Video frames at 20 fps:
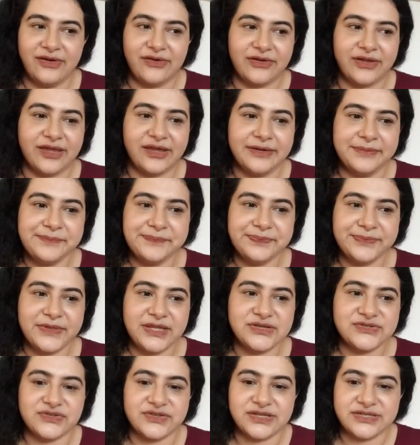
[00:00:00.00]
Okay.
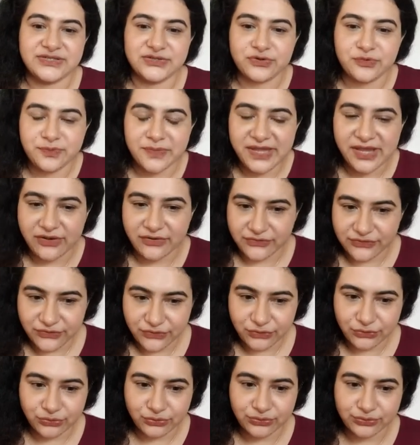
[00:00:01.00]
So they took me out of
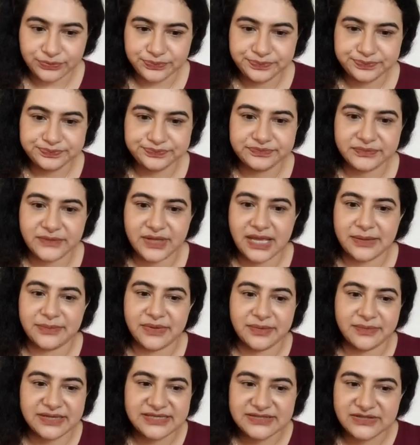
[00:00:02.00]
the room. I
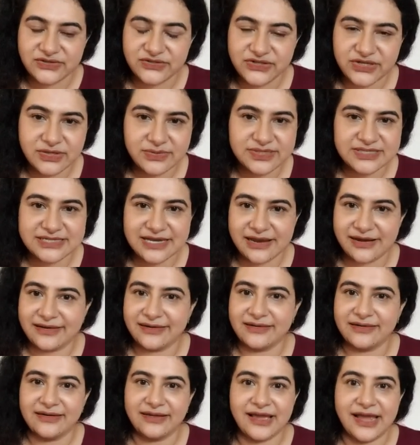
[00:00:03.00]
mean, my surgery was
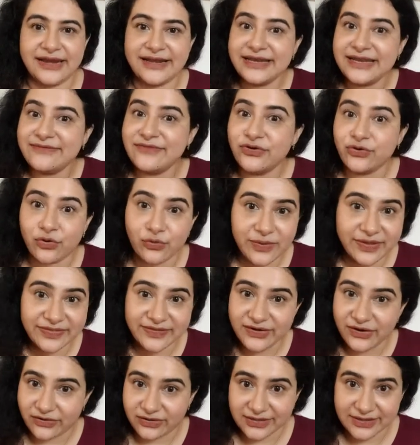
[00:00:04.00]
done. I didn't even know when
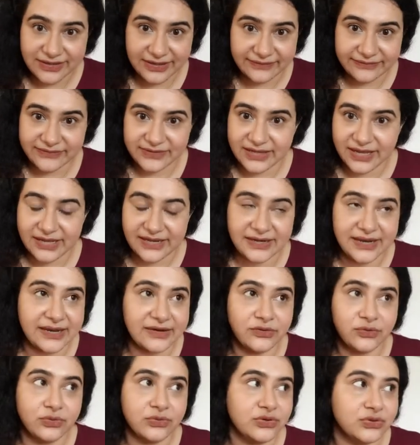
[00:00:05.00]
the doctor left. I
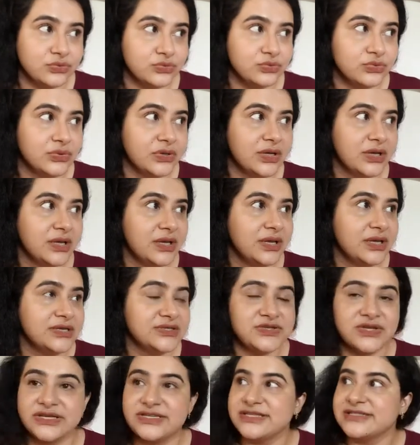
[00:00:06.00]
had no clue.
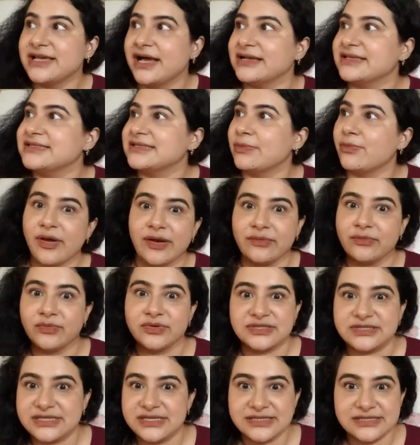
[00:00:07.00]
So I just asked someone,
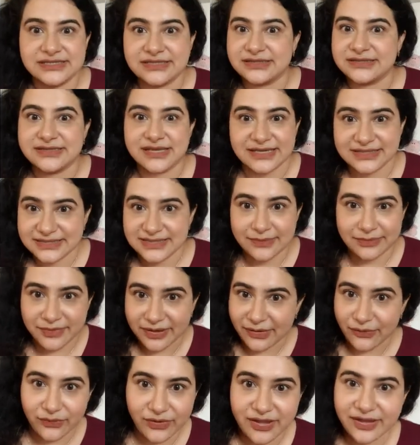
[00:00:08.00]
was it a success? Am
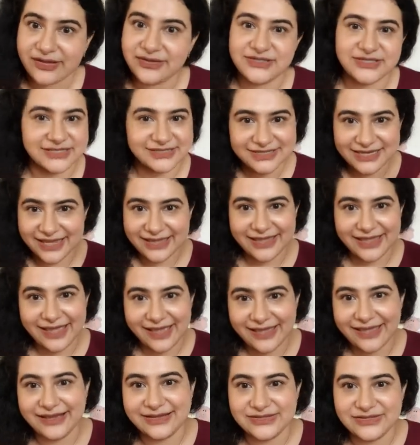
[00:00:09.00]
I okay? She's like,
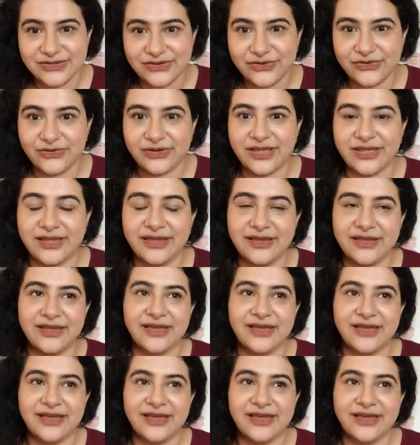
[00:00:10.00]
yeah, you're okay.